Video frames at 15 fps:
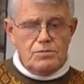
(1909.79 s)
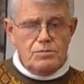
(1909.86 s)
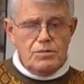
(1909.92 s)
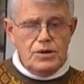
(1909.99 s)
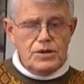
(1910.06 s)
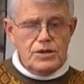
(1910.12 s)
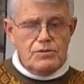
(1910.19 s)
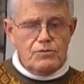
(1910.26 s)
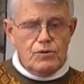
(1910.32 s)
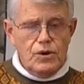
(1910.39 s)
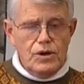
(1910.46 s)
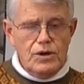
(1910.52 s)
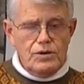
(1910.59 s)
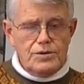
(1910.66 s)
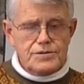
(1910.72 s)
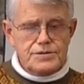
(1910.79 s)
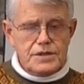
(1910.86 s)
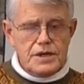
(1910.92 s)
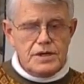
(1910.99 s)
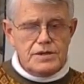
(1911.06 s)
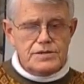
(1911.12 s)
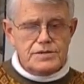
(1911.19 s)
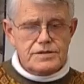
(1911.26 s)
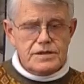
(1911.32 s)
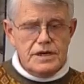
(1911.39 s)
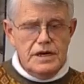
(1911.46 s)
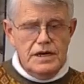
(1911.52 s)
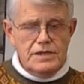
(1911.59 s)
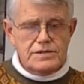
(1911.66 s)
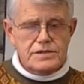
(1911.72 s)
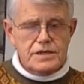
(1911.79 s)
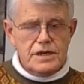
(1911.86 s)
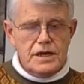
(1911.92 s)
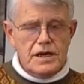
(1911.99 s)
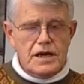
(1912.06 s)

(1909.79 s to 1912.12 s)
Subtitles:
but the woes, sins,